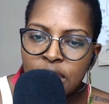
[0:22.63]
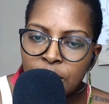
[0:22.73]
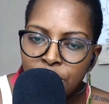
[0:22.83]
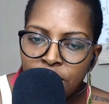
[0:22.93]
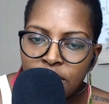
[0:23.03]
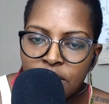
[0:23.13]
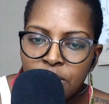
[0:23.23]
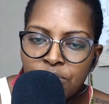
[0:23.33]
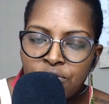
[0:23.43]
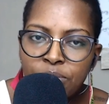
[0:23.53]
keeping
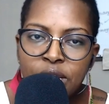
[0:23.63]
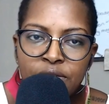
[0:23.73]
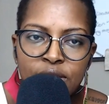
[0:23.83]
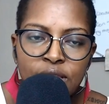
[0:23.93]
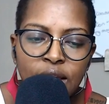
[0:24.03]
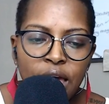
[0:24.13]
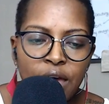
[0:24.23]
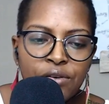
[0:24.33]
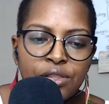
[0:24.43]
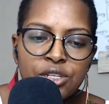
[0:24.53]
them from living the
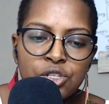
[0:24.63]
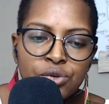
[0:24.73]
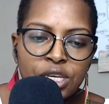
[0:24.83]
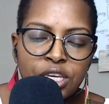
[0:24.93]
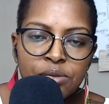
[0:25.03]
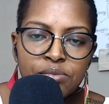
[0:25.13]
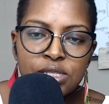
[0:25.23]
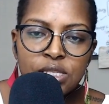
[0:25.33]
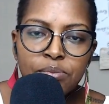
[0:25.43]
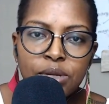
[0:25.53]
life of their
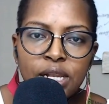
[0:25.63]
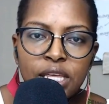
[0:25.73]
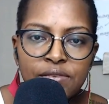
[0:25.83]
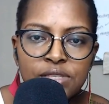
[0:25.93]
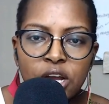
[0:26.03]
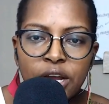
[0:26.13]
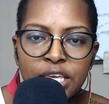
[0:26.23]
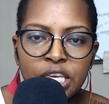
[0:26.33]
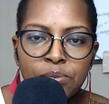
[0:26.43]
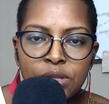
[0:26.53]
dreams, the beliefs that
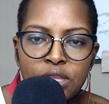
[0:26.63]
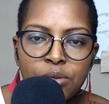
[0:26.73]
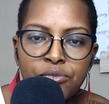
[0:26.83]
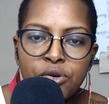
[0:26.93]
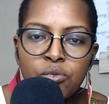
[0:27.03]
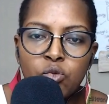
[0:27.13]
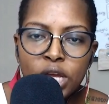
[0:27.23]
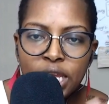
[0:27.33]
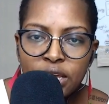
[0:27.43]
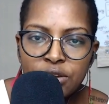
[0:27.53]
are keeping them from
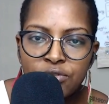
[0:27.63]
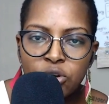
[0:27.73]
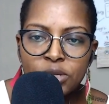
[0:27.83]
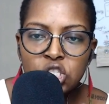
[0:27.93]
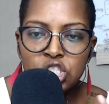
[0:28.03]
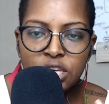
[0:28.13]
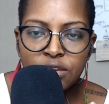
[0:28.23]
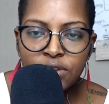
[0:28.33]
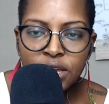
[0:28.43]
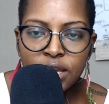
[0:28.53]
winning, from
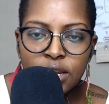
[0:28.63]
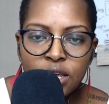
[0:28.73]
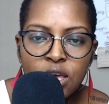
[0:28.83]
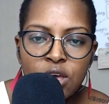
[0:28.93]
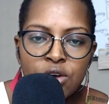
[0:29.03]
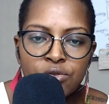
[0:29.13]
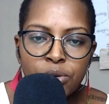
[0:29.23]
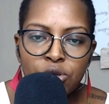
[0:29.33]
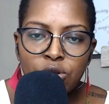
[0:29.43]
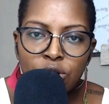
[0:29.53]
achieving,
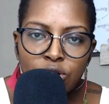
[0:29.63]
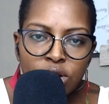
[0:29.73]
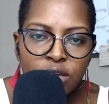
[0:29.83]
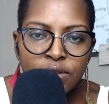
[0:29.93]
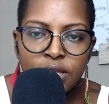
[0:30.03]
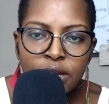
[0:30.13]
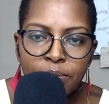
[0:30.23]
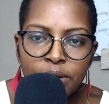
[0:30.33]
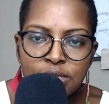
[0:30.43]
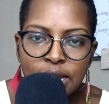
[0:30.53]
from, you know, living their
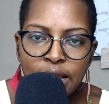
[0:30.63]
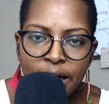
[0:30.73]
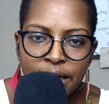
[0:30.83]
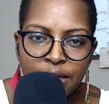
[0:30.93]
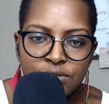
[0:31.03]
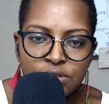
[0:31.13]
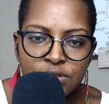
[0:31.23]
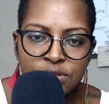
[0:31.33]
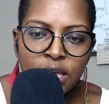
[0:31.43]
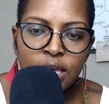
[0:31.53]
best lives.
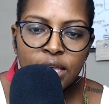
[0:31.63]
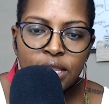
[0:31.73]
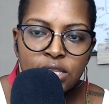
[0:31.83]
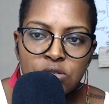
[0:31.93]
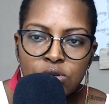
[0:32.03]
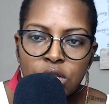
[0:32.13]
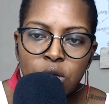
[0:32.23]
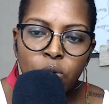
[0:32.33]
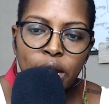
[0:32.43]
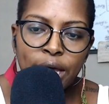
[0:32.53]
And that's
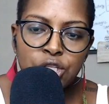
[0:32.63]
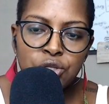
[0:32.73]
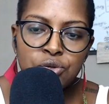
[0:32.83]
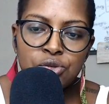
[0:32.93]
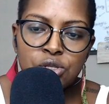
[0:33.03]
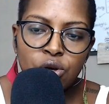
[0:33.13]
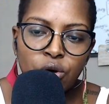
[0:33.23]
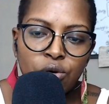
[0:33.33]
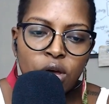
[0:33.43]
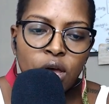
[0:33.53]
really what I do.
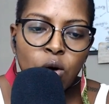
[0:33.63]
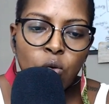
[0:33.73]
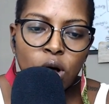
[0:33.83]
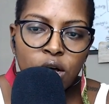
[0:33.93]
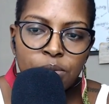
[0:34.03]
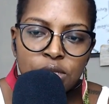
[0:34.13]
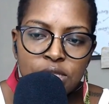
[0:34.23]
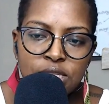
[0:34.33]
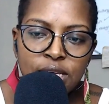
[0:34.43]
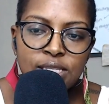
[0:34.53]
So welcome
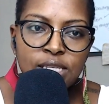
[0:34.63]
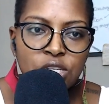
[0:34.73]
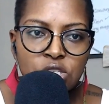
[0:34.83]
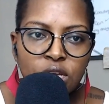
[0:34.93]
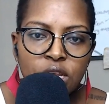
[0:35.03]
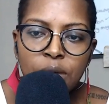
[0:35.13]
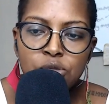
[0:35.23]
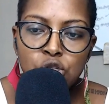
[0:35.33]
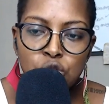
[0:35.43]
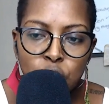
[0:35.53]
to today's session.
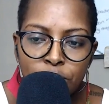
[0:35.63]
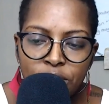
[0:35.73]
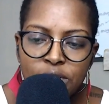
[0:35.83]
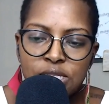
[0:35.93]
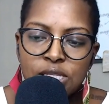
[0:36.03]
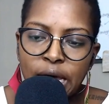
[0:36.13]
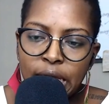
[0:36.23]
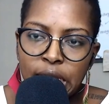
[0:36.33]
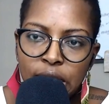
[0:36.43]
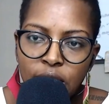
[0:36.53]
I'm super
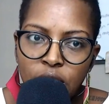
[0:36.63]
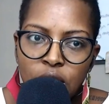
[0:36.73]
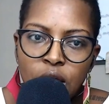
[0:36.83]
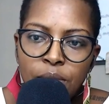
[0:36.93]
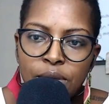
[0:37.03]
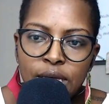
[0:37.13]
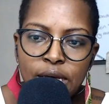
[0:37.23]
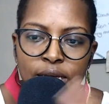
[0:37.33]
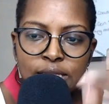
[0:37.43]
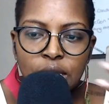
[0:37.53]
excited
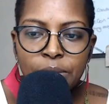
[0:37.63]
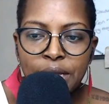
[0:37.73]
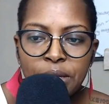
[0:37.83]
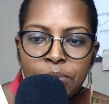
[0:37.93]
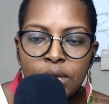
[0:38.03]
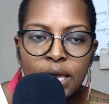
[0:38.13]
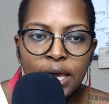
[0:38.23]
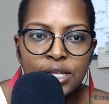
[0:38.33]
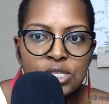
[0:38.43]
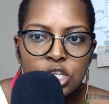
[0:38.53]
because I'm going to be
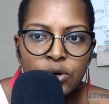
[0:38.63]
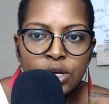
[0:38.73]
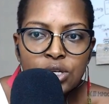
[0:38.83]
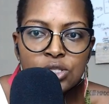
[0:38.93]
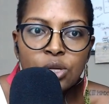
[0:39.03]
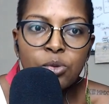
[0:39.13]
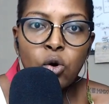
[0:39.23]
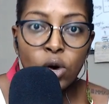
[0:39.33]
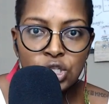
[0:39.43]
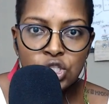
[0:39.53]
answering some
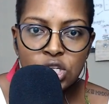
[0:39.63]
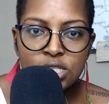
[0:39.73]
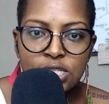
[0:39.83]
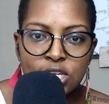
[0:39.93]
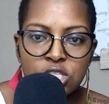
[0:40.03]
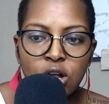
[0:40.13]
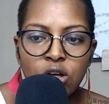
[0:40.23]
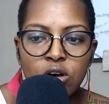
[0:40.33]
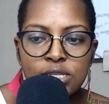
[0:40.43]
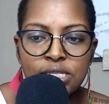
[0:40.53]
questions that
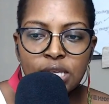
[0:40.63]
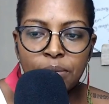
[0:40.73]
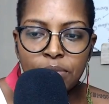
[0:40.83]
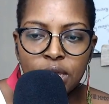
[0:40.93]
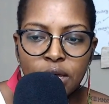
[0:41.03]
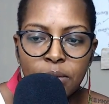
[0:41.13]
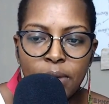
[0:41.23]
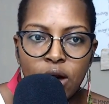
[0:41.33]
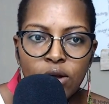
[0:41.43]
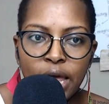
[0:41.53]
y'all all sent me
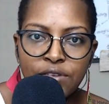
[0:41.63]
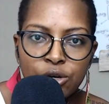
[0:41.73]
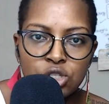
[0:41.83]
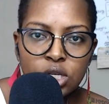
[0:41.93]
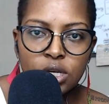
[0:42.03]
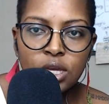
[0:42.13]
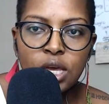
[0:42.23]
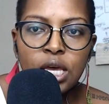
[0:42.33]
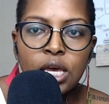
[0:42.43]
about life coaching.